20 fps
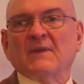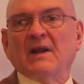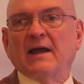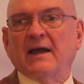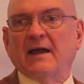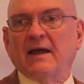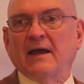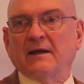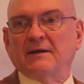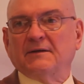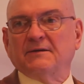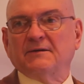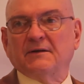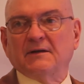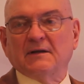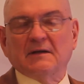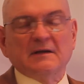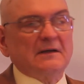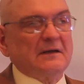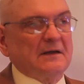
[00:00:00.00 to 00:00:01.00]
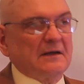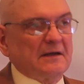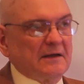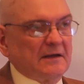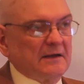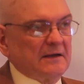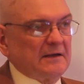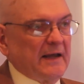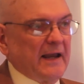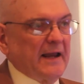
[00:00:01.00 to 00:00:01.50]
and,
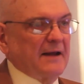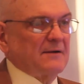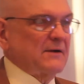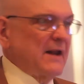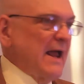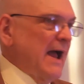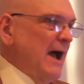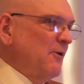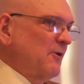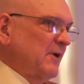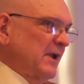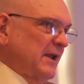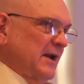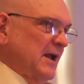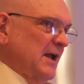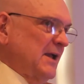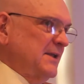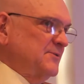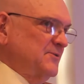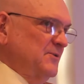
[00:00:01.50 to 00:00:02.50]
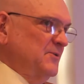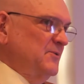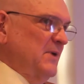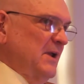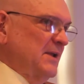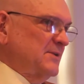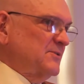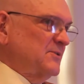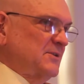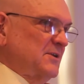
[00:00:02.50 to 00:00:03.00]
uh, and how can I do
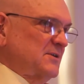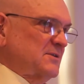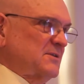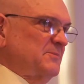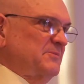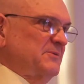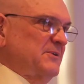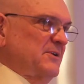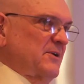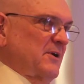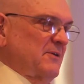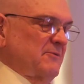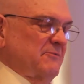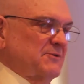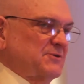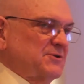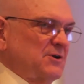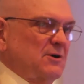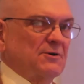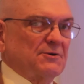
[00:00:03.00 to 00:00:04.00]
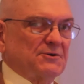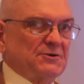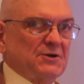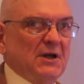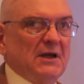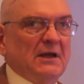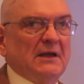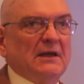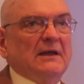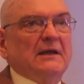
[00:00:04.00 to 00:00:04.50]
interdisciplinary research?
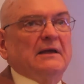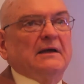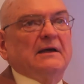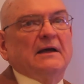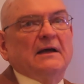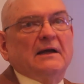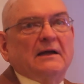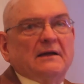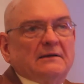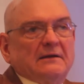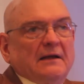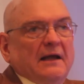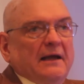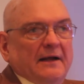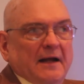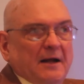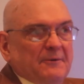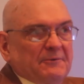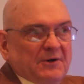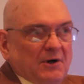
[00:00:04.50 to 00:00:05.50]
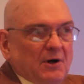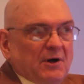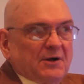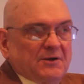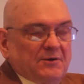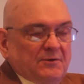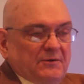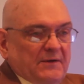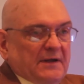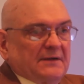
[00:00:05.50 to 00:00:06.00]
And, and I would
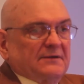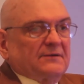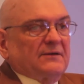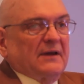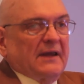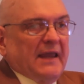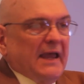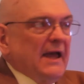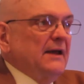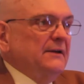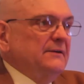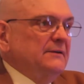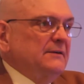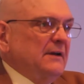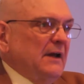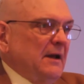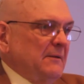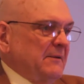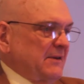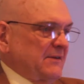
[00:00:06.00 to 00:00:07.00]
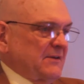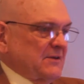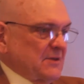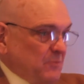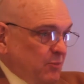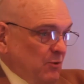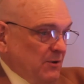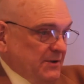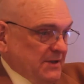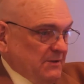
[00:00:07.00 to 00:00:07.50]
argue that, again, I mean, I think the
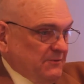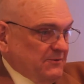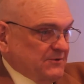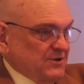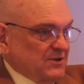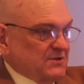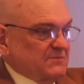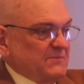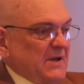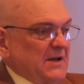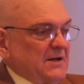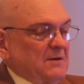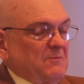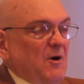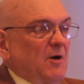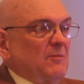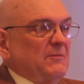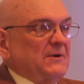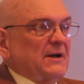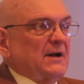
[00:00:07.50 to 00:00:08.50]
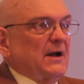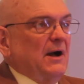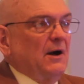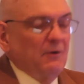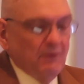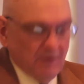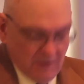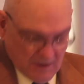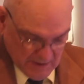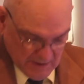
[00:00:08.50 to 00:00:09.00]
point that was just made a moment ago,